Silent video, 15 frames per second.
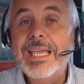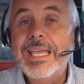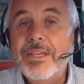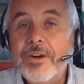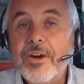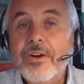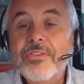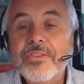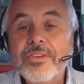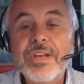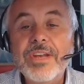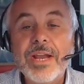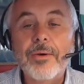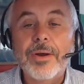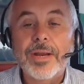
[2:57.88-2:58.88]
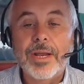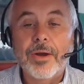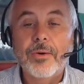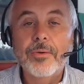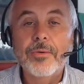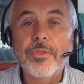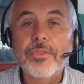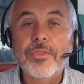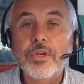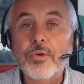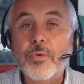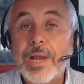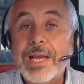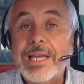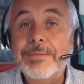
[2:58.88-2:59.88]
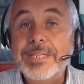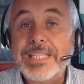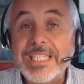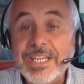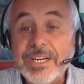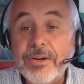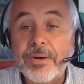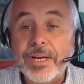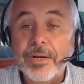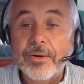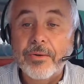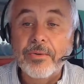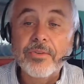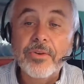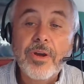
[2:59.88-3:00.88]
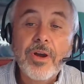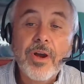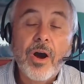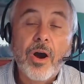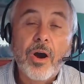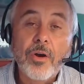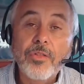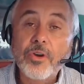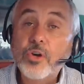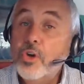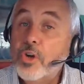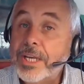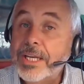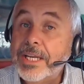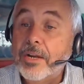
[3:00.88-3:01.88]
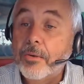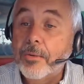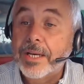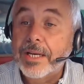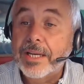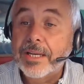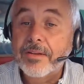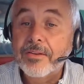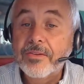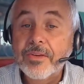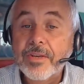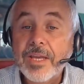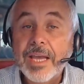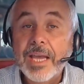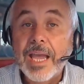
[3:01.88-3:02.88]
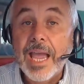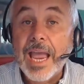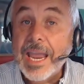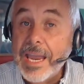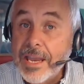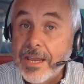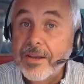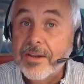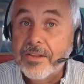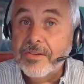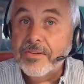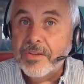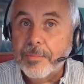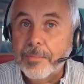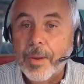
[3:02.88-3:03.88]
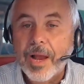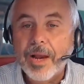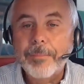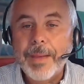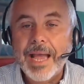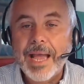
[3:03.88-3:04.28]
In our scenario, the direct materials are the cookie ingredients and the Ziploc